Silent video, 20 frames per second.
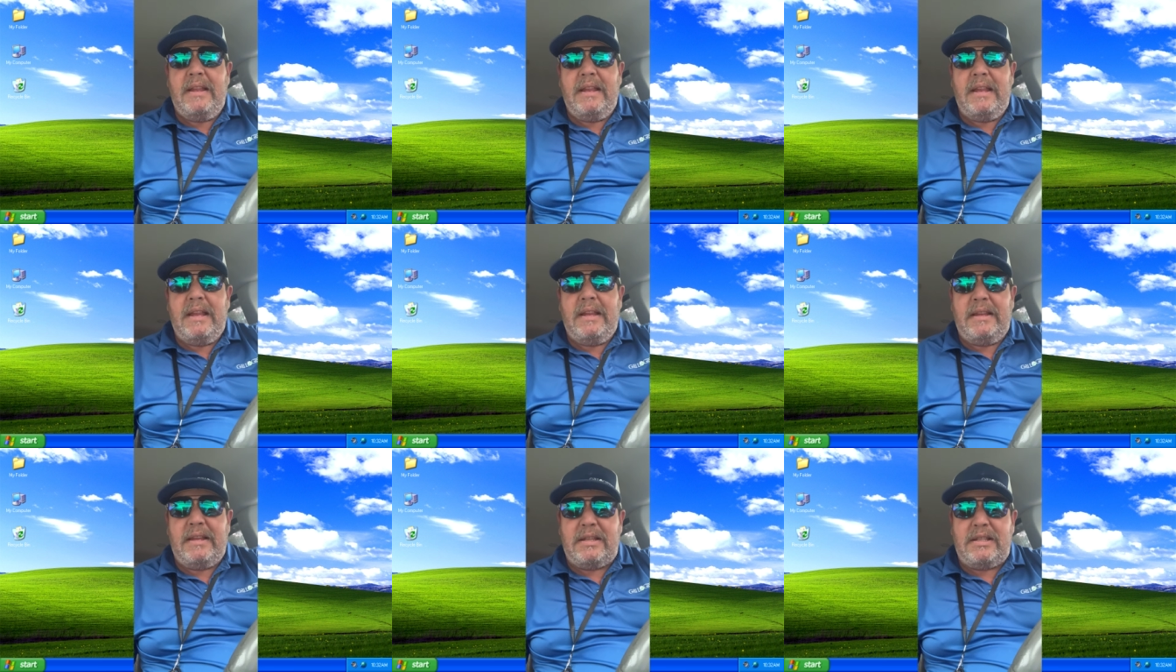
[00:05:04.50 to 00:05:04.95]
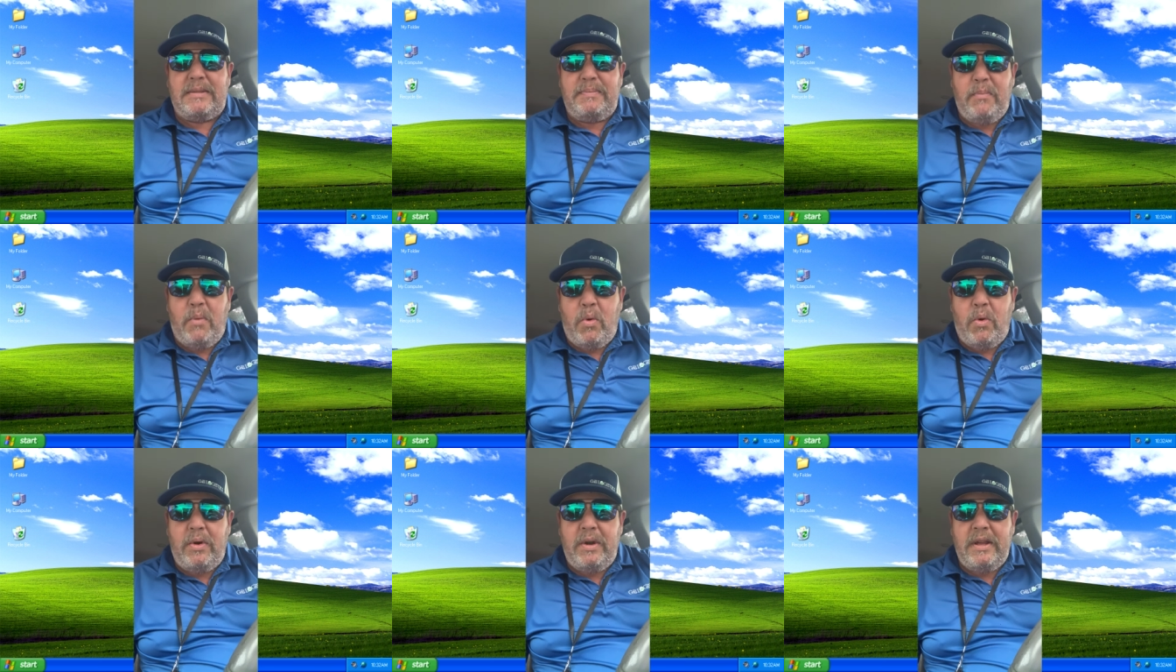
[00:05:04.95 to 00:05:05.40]
this
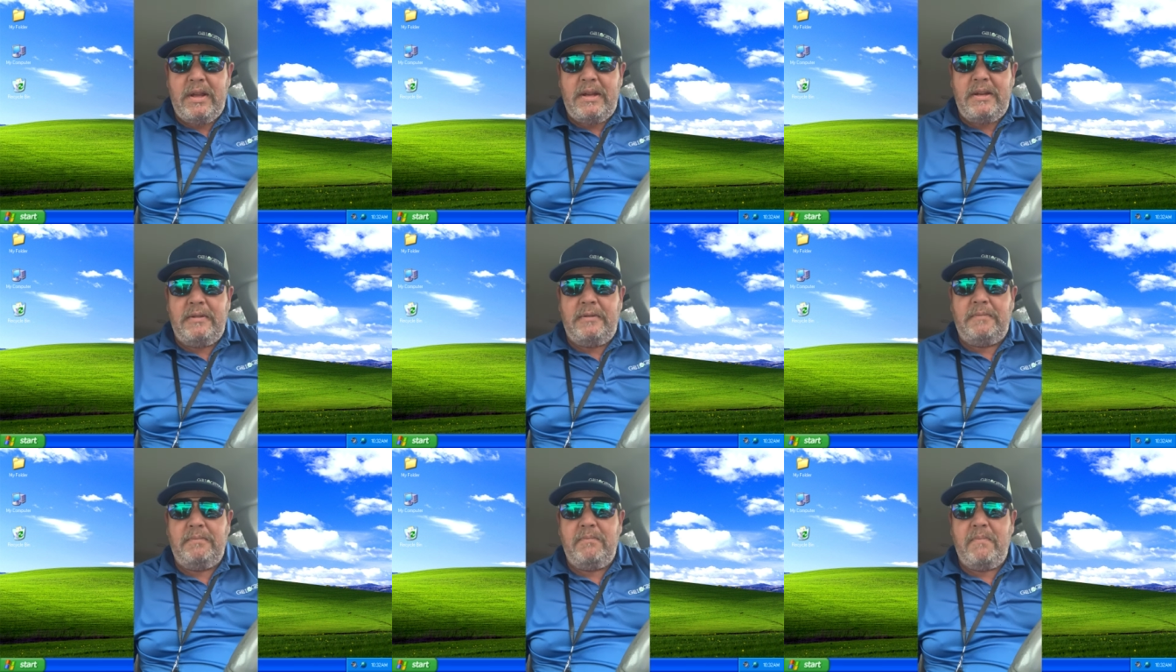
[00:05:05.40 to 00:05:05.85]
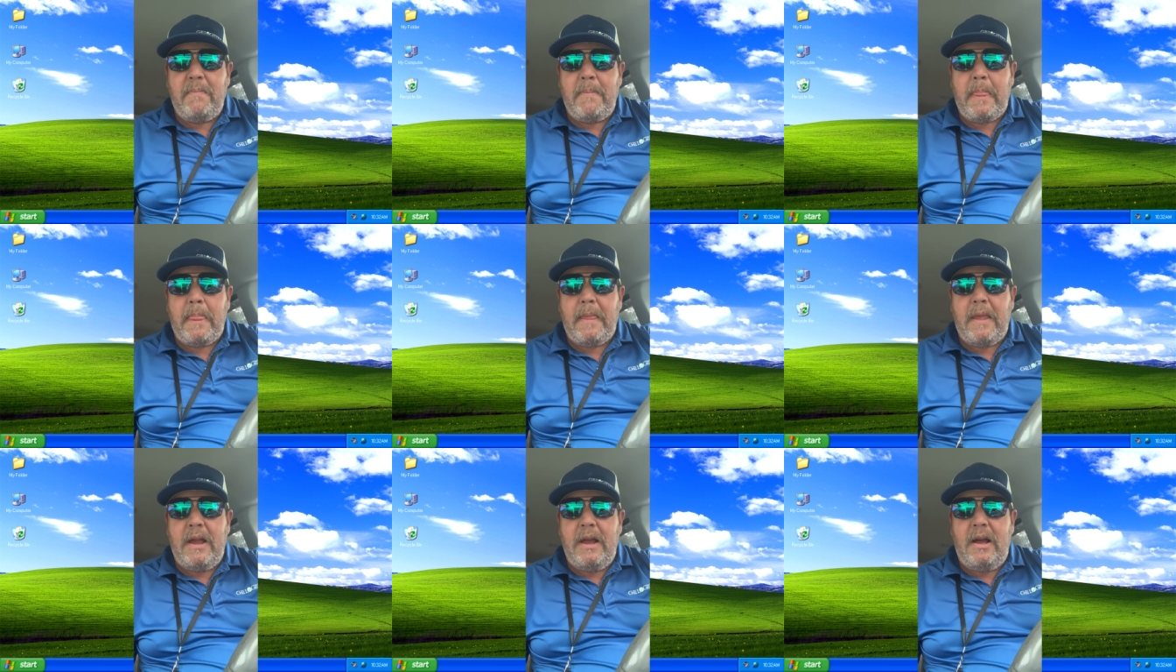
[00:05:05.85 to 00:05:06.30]
morning,
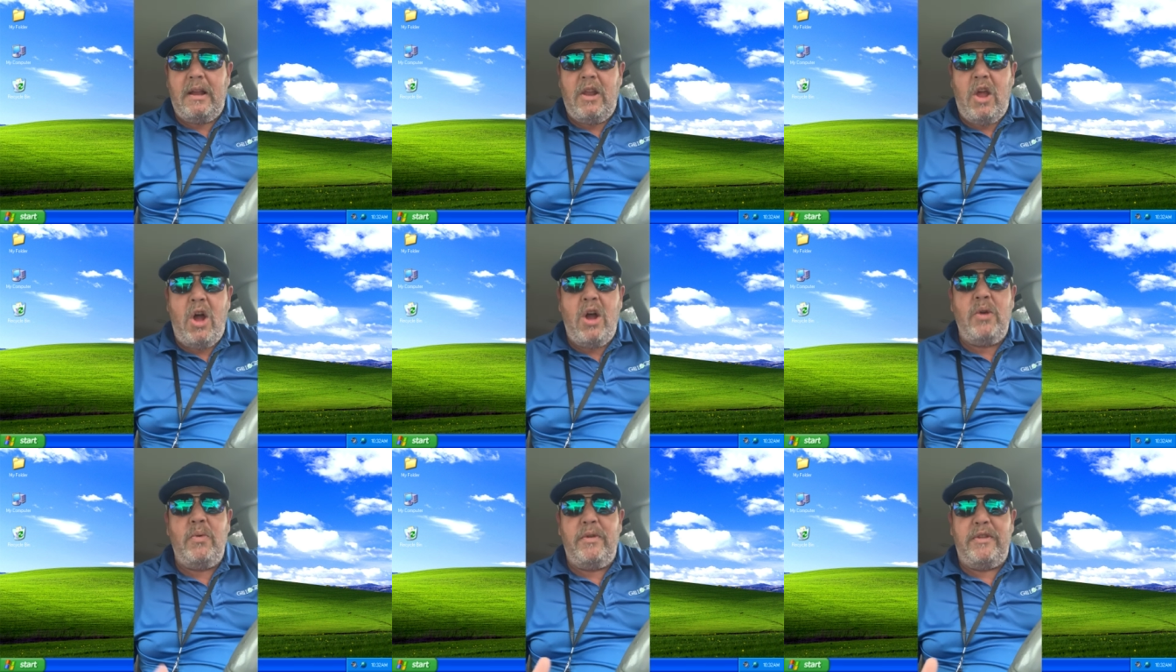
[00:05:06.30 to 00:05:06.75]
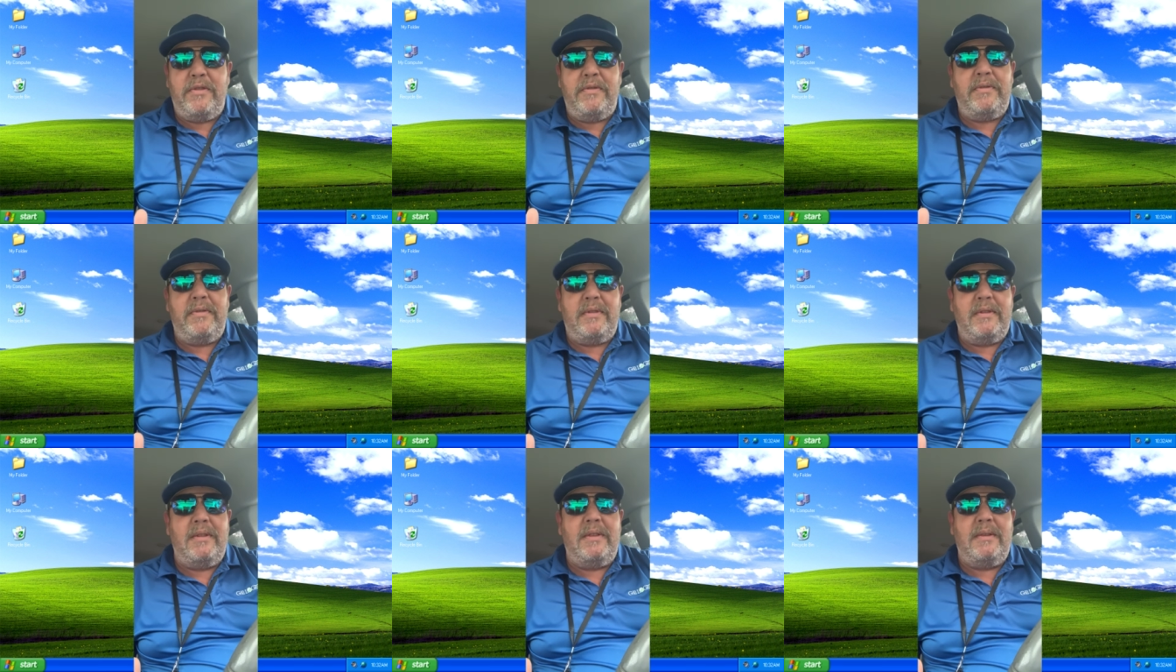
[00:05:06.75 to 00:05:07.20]
along with